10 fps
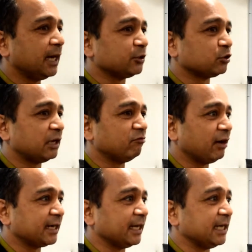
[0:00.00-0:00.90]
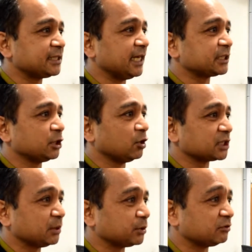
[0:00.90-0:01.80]
and try and run it unless he actually got
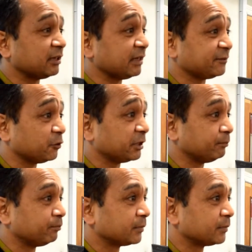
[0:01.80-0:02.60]
someone to run it for him.